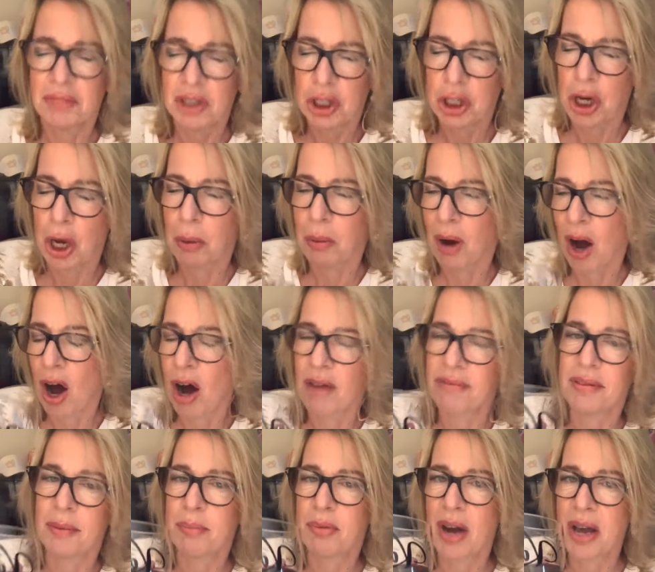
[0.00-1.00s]
You know,
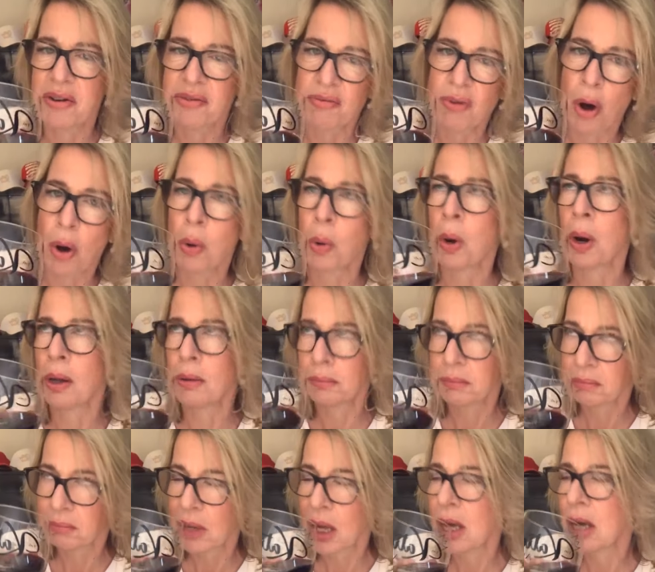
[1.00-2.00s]
half a bread roll,
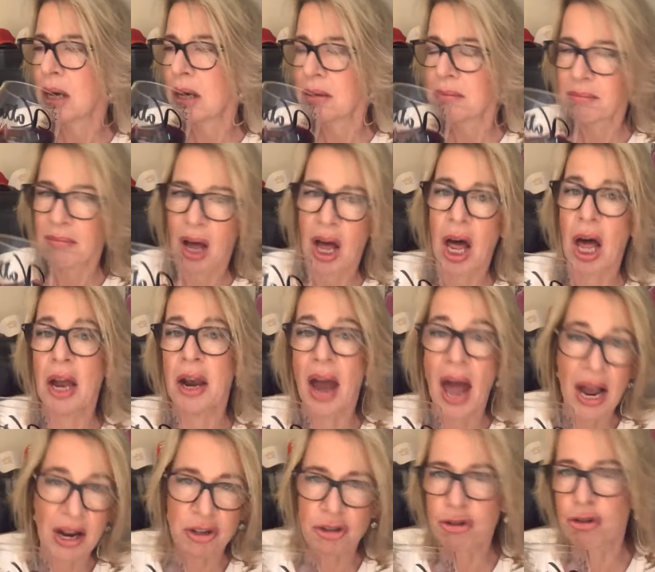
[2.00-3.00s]
an
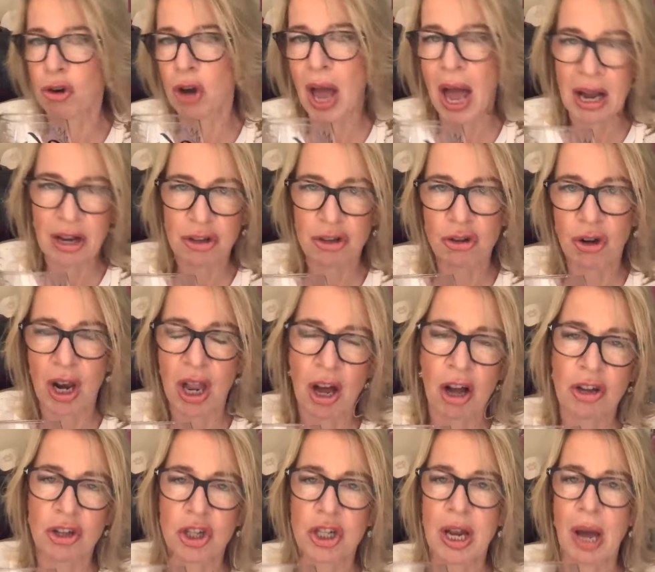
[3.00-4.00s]
extra, extra
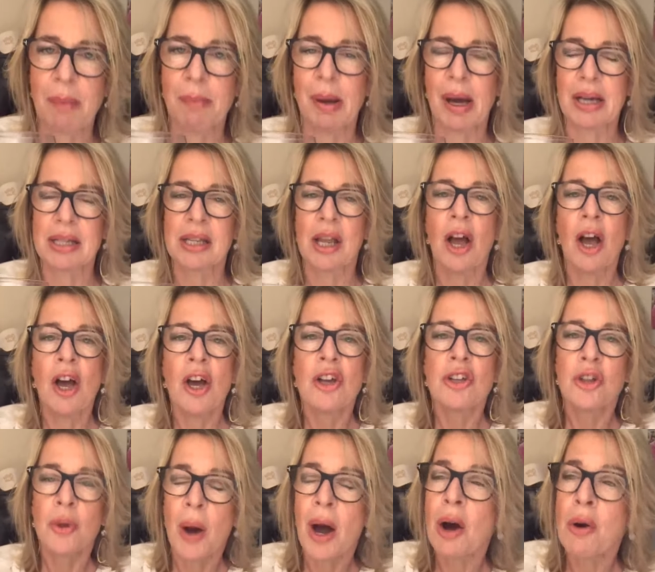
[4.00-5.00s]
large Tampax.
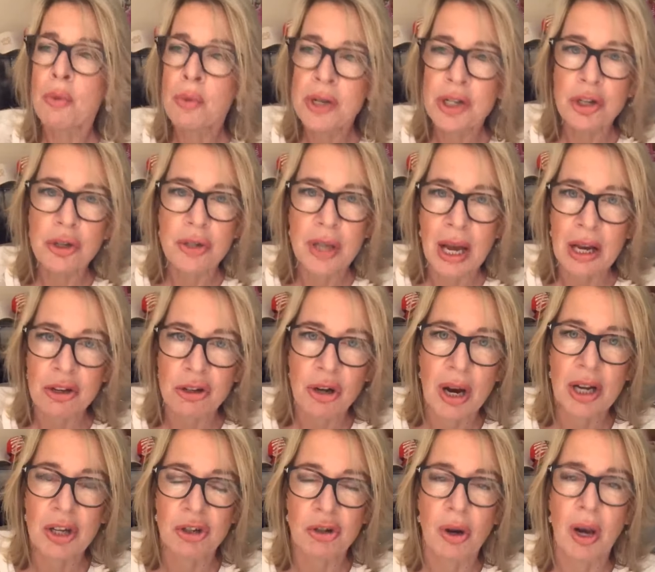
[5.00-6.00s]
So I always use
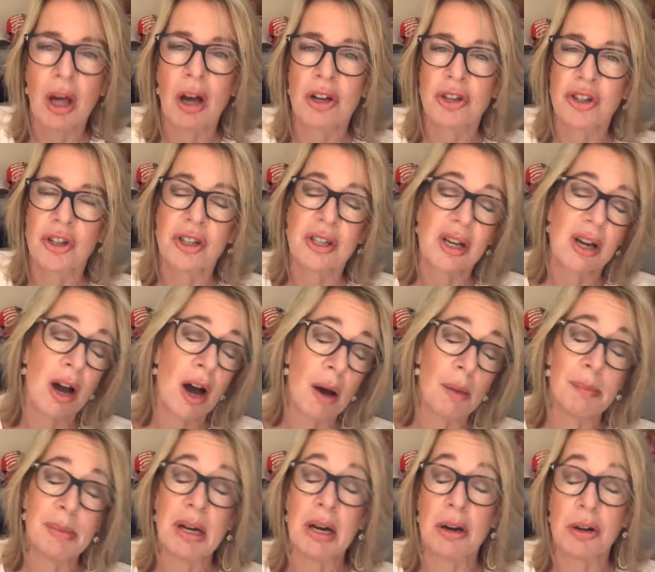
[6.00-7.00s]
extra, extra large because I
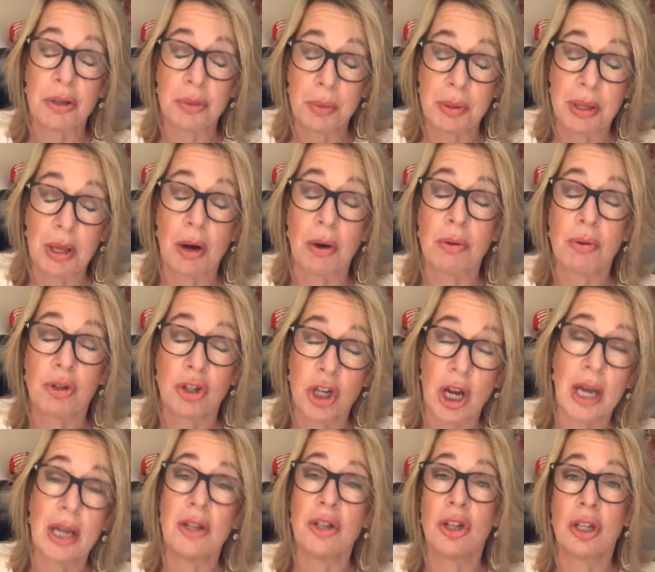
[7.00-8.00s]
can't be arsed with the whole
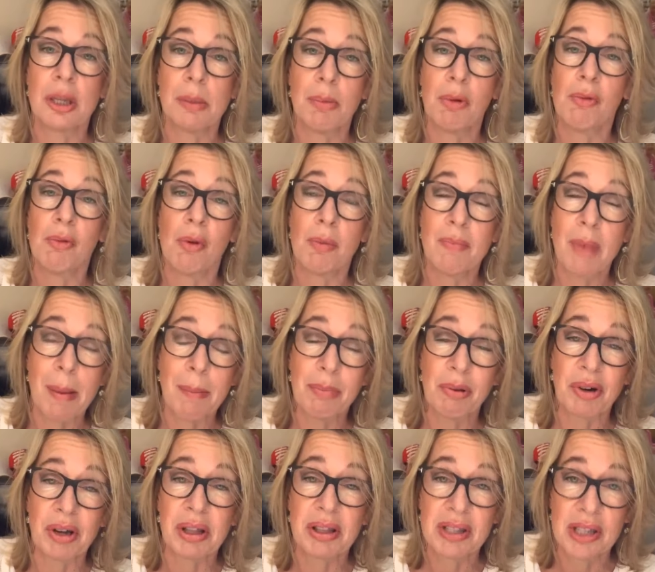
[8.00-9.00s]
changing them or
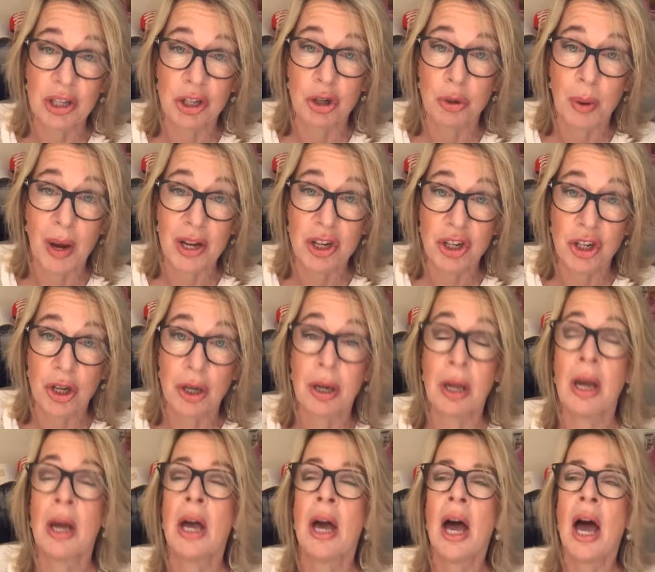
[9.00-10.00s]
remembering
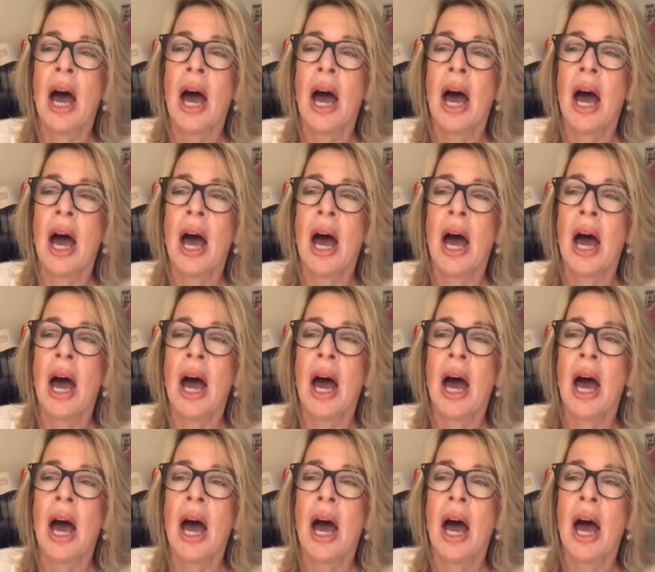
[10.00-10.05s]
situation.